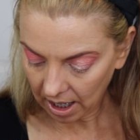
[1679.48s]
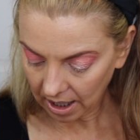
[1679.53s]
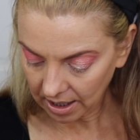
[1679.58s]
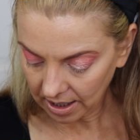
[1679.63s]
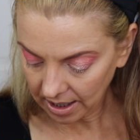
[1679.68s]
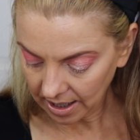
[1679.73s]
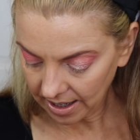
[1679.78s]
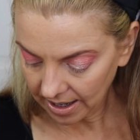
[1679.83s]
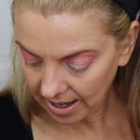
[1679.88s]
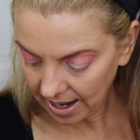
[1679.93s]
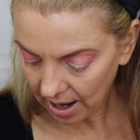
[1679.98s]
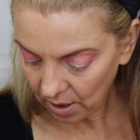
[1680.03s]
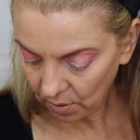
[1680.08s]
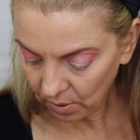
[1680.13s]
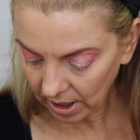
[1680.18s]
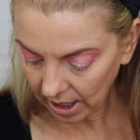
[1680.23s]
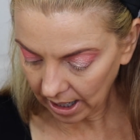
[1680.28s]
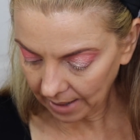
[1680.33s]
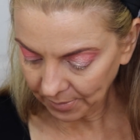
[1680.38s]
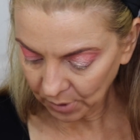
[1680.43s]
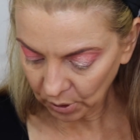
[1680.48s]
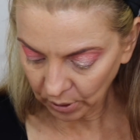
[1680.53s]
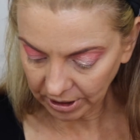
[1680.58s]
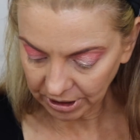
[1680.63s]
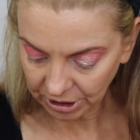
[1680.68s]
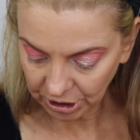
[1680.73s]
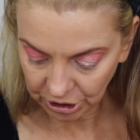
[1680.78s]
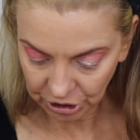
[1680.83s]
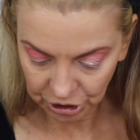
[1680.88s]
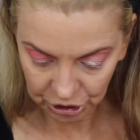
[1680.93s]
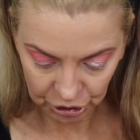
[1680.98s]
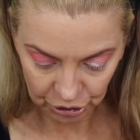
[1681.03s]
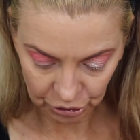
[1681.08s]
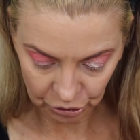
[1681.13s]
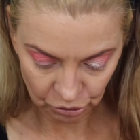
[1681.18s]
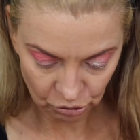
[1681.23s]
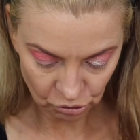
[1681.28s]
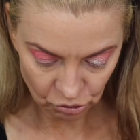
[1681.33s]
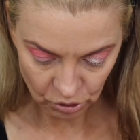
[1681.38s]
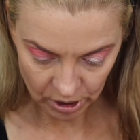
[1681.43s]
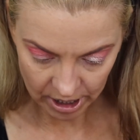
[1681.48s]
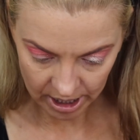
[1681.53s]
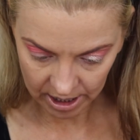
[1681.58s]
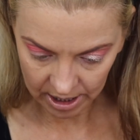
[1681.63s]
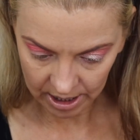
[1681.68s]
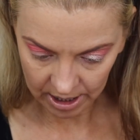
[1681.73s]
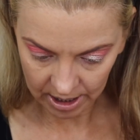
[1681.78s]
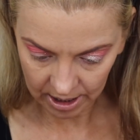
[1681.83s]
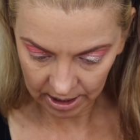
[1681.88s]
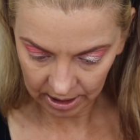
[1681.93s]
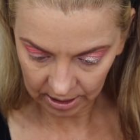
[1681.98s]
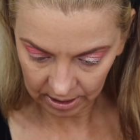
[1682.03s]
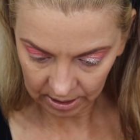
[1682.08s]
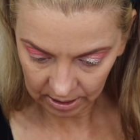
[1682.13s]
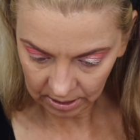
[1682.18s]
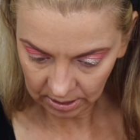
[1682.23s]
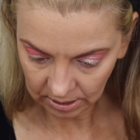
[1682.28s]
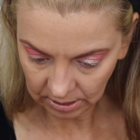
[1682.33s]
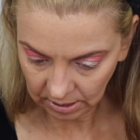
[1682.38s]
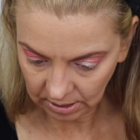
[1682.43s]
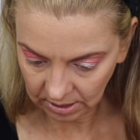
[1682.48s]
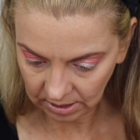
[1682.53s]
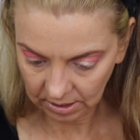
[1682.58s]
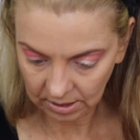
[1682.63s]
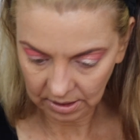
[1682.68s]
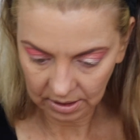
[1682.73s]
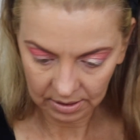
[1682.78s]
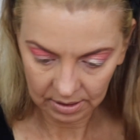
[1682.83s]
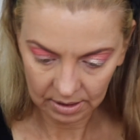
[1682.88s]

Now what I'm going to do is